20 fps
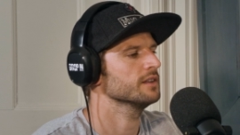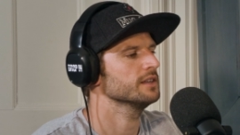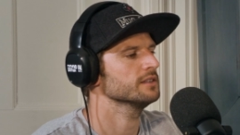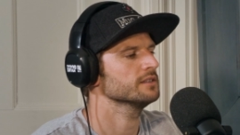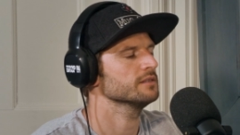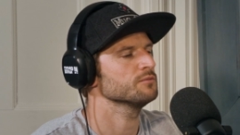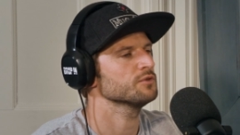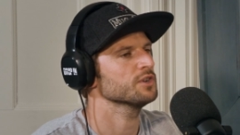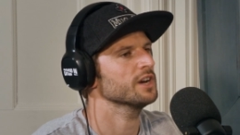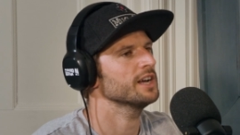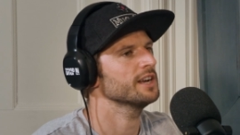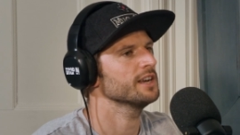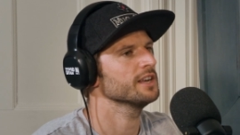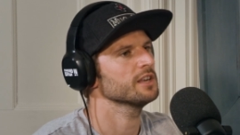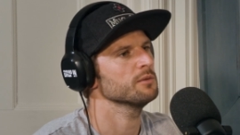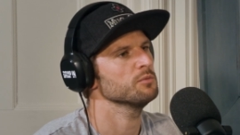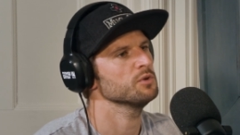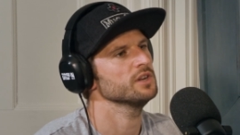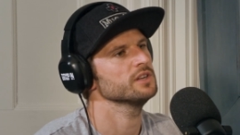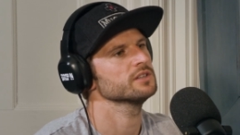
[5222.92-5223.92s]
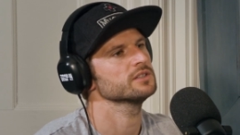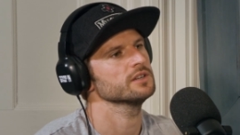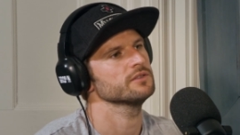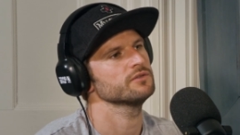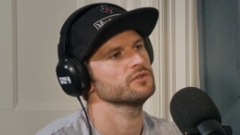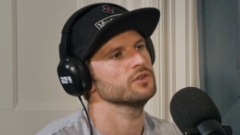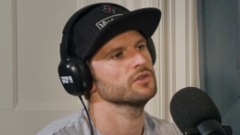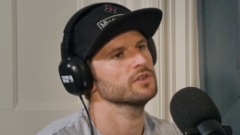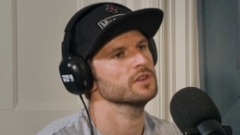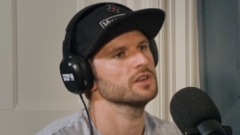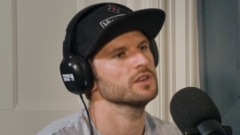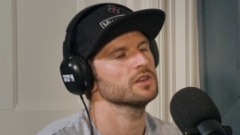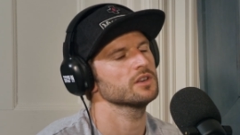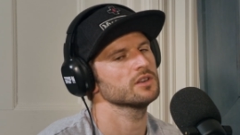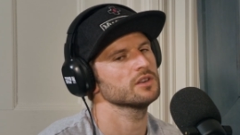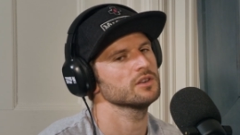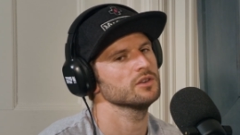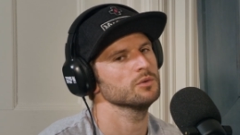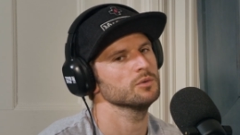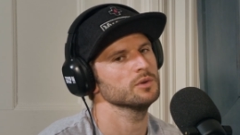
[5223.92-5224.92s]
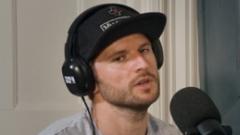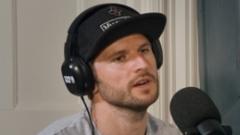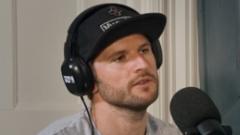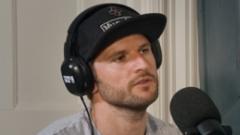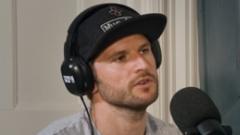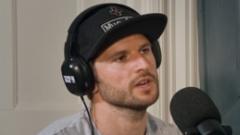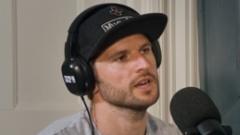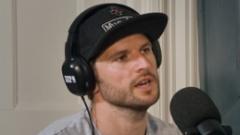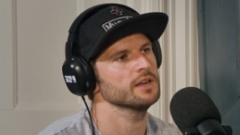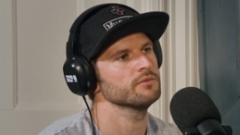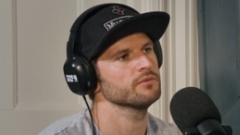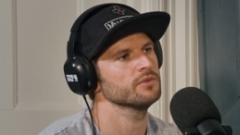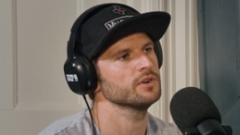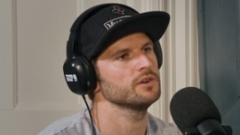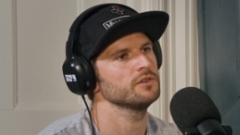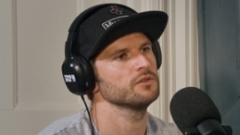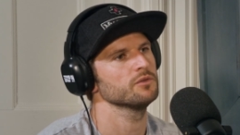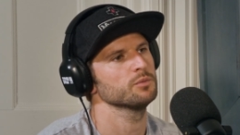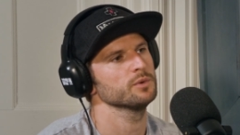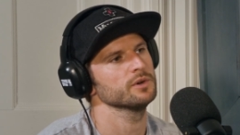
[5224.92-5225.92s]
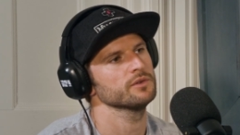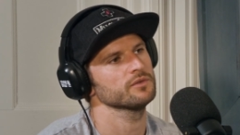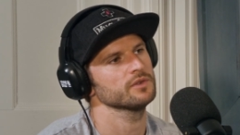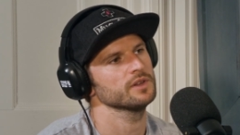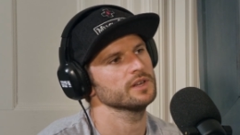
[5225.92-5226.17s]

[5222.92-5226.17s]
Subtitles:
some charity community stuff? Do you think you would ever get involved with